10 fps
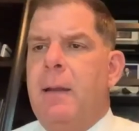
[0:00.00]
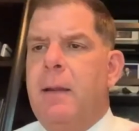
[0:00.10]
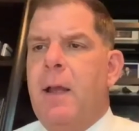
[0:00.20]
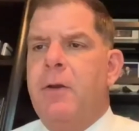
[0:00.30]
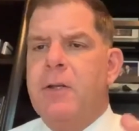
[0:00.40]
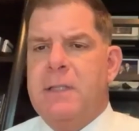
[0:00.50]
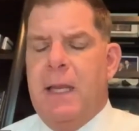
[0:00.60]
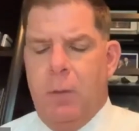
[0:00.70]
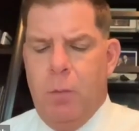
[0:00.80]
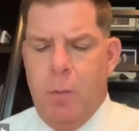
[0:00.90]

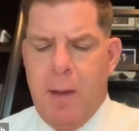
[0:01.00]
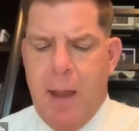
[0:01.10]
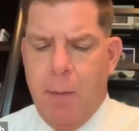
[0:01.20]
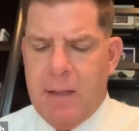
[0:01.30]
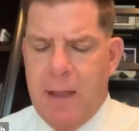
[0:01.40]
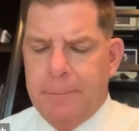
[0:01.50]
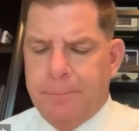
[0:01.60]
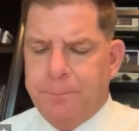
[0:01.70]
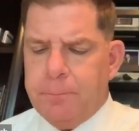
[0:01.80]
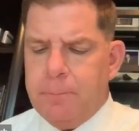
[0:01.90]
understanding where we are with that.
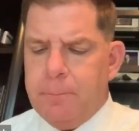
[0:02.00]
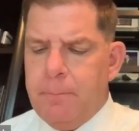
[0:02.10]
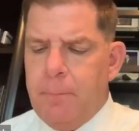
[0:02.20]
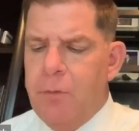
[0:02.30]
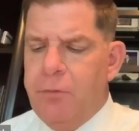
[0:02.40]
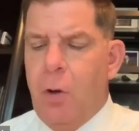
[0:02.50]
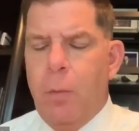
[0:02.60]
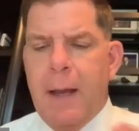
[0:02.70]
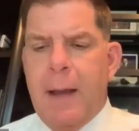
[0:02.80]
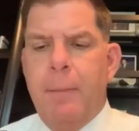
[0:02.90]
So
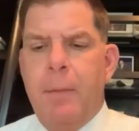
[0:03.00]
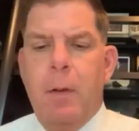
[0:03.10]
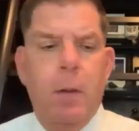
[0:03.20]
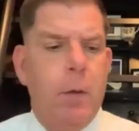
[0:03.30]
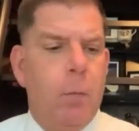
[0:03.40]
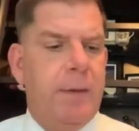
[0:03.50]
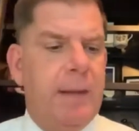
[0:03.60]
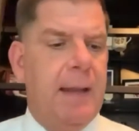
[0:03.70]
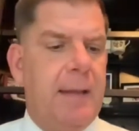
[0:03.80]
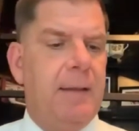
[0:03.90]
with
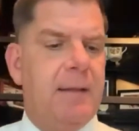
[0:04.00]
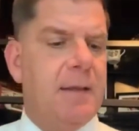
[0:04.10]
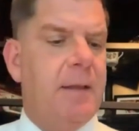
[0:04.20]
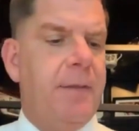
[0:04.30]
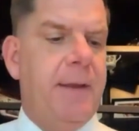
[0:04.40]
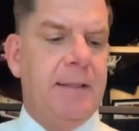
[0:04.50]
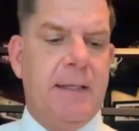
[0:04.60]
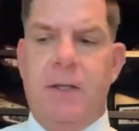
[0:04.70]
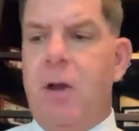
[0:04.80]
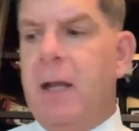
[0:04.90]
that, I think there's other things I
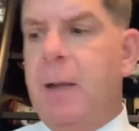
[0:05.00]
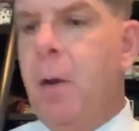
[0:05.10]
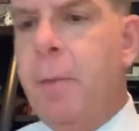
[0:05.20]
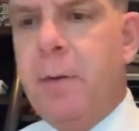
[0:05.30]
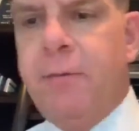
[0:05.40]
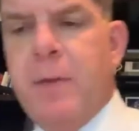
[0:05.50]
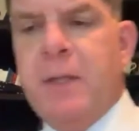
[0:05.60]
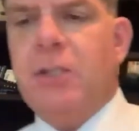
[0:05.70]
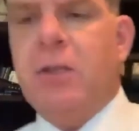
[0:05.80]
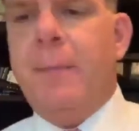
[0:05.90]
can talk about, but if you want me to
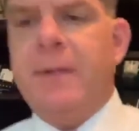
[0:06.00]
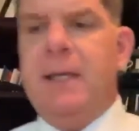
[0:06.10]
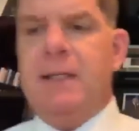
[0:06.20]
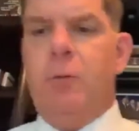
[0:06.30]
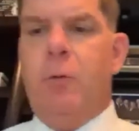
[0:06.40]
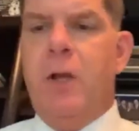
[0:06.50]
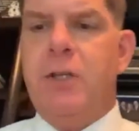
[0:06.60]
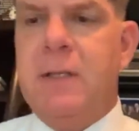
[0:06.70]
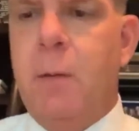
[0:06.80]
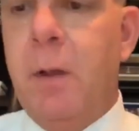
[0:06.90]
stop and take some questions,
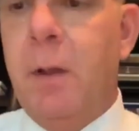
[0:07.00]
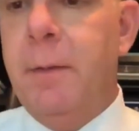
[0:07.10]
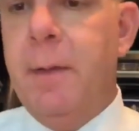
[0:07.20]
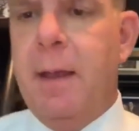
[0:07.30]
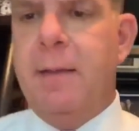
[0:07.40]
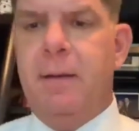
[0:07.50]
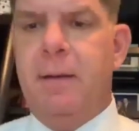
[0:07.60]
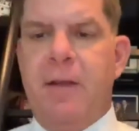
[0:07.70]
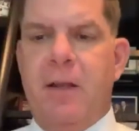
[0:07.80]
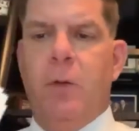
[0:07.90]
I will. I think if
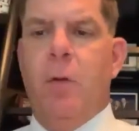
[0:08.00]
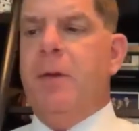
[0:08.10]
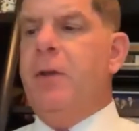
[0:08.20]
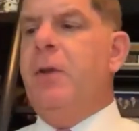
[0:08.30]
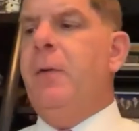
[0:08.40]
that's what you want me to do.